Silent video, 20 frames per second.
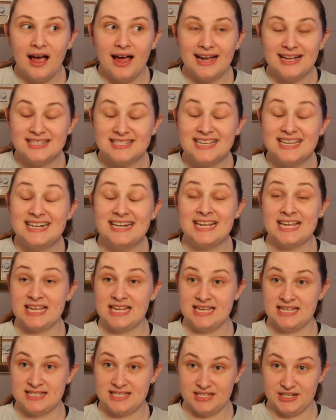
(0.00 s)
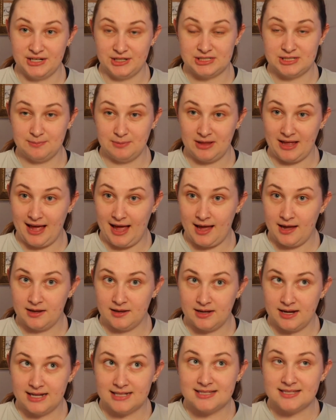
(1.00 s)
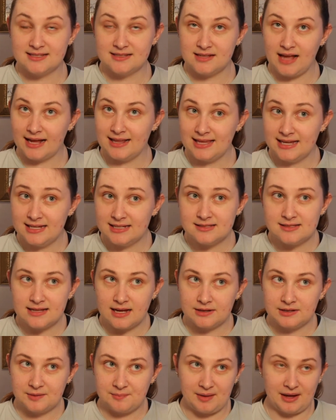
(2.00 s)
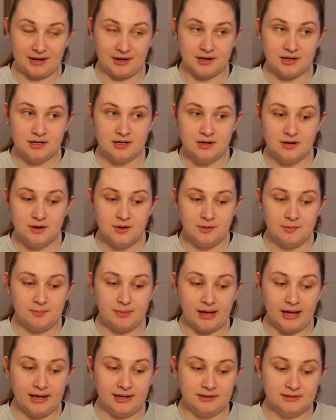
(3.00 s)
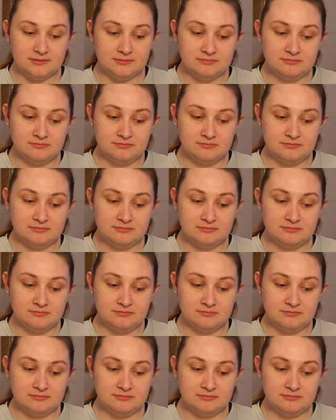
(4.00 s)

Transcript: it's getting easier to play. I think it's sounding better, but